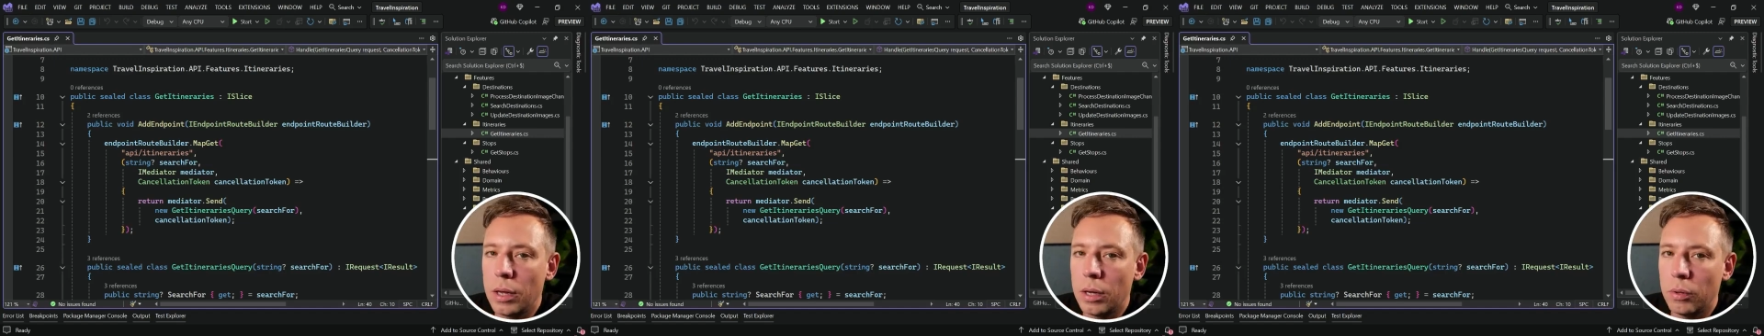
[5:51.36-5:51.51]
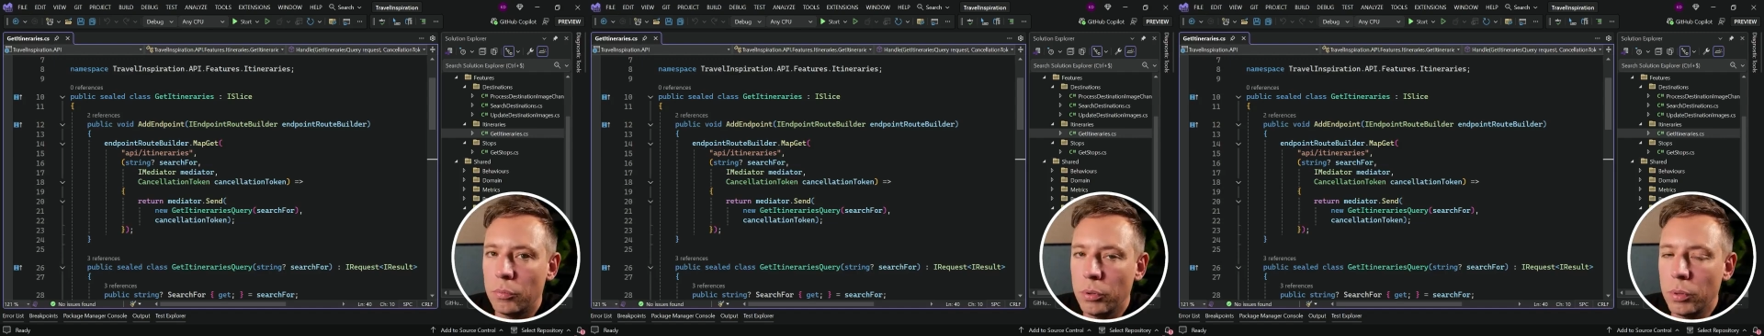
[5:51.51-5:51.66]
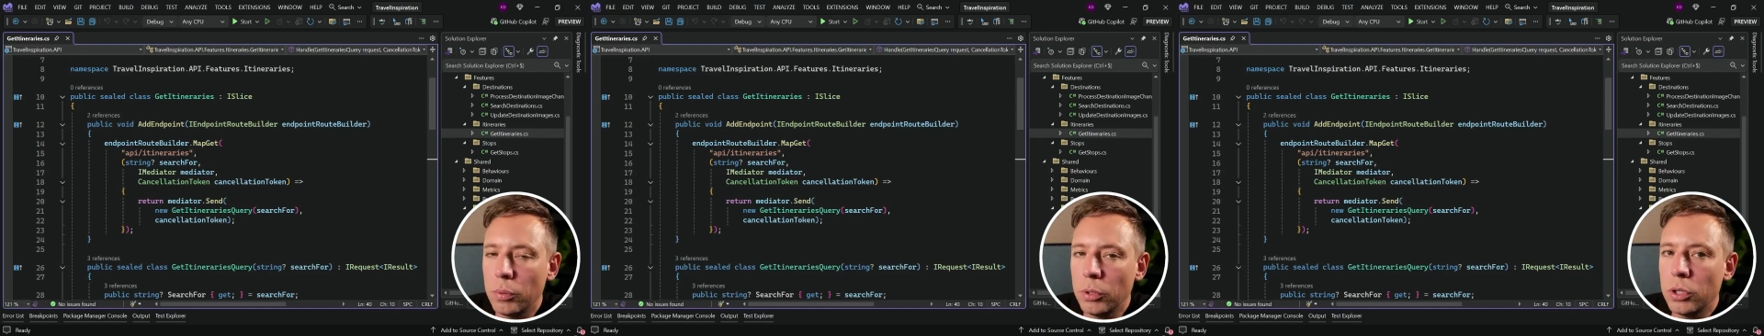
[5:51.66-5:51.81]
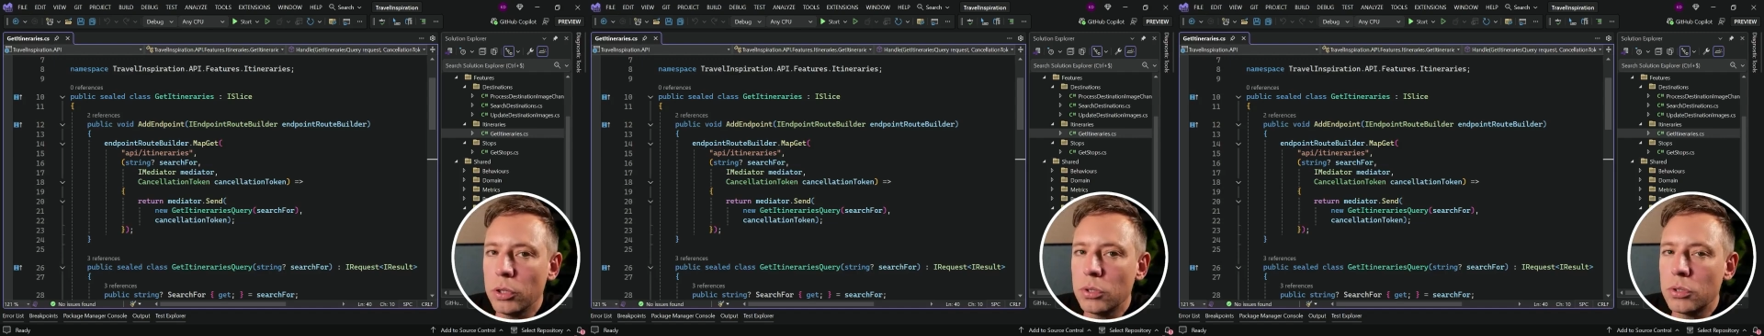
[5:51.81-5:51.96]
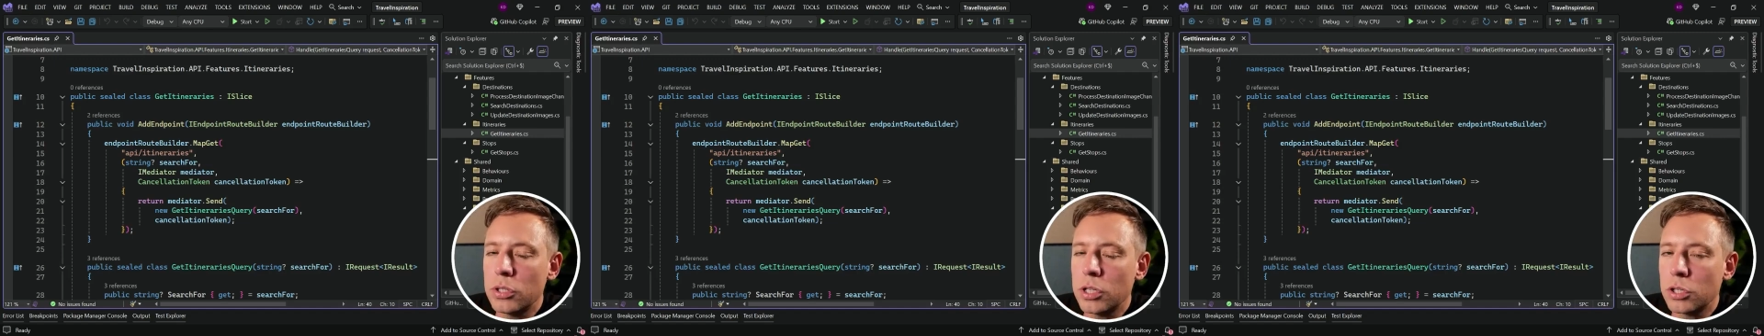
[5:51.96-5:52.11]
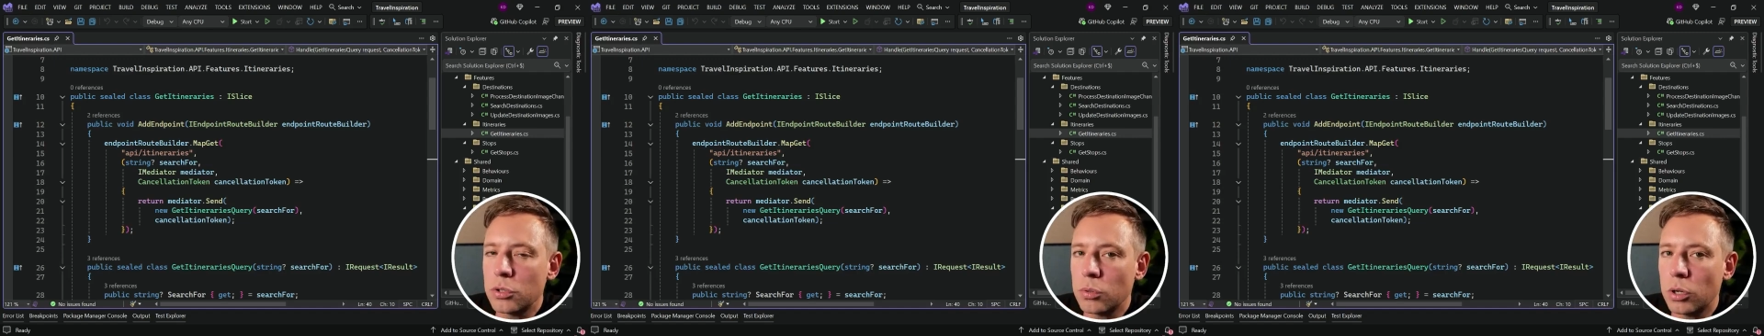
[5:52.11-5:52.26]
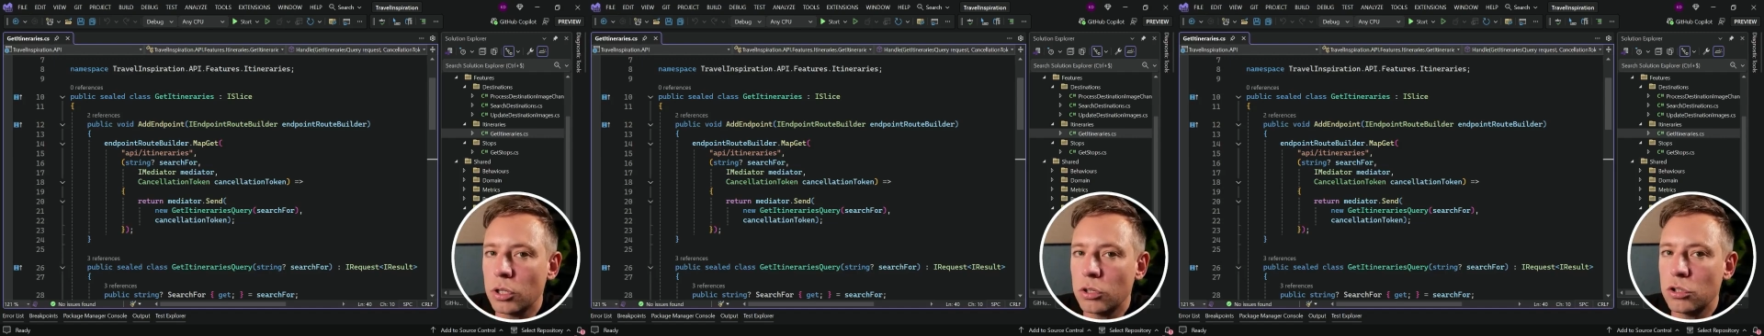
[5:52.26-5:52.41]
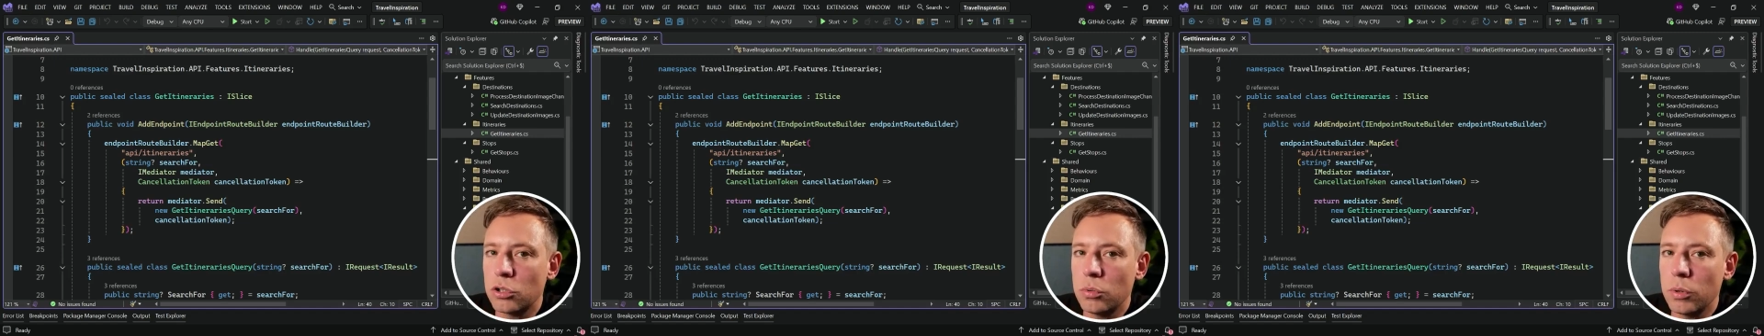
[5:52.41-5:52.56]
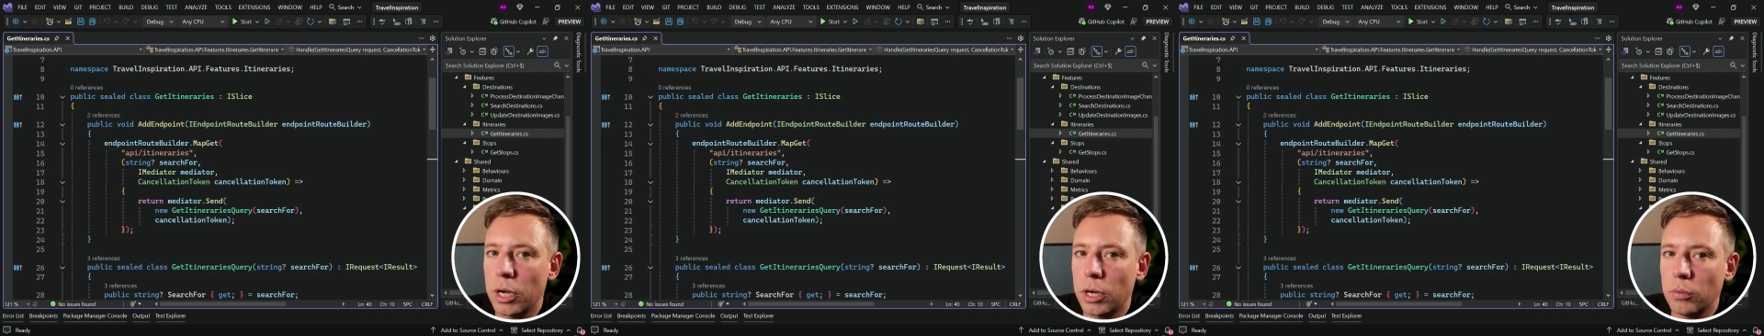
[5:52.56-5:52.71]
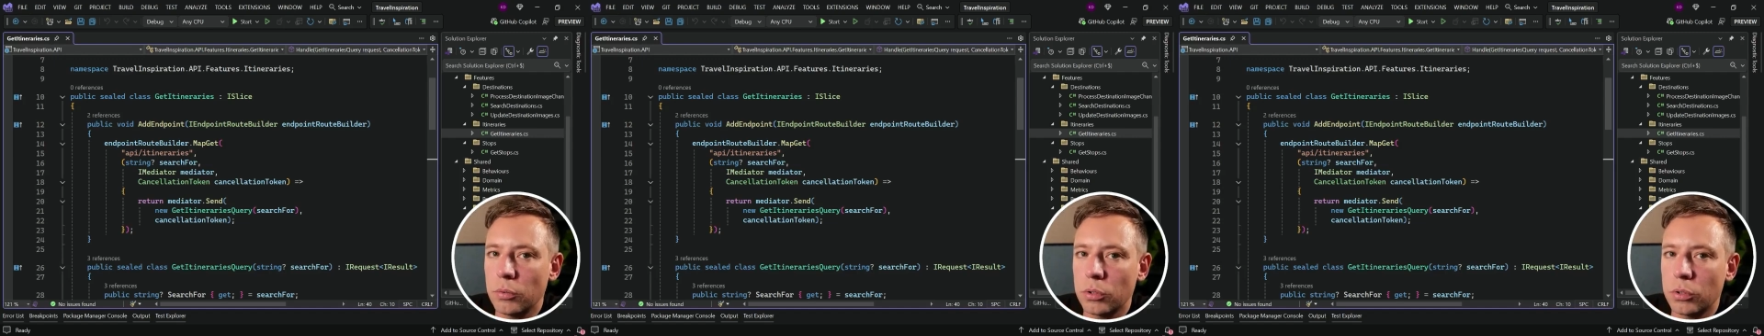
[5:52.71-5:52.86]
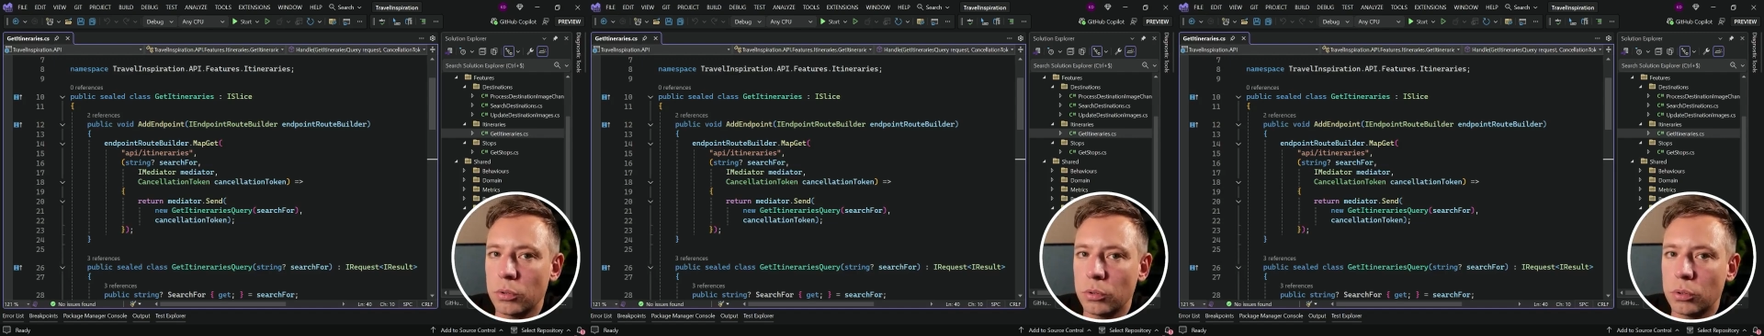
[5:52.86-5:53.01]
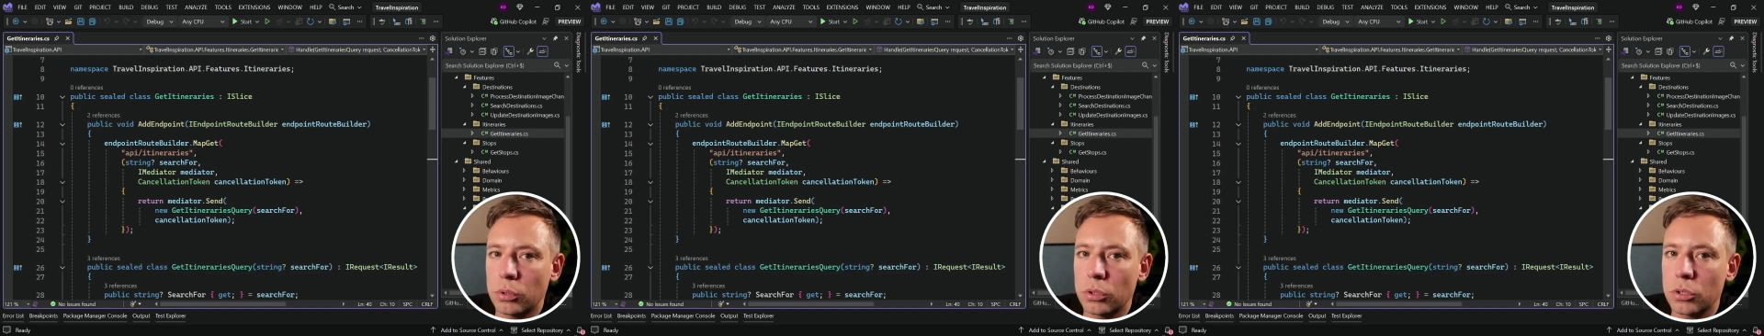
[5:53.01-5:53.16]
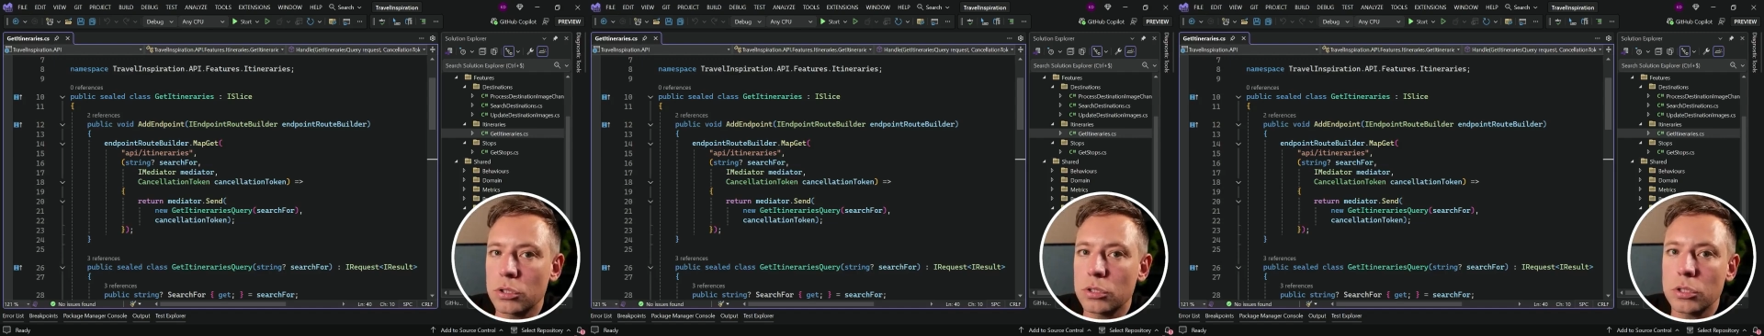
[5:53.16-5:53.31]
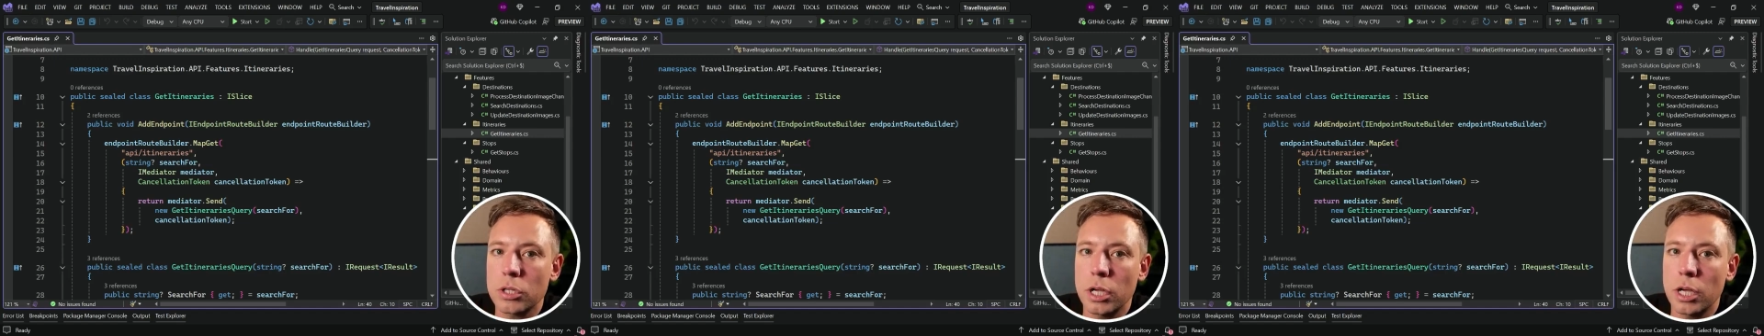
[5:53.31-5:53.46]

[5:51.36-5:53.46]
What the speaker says: We will use this one throughout the course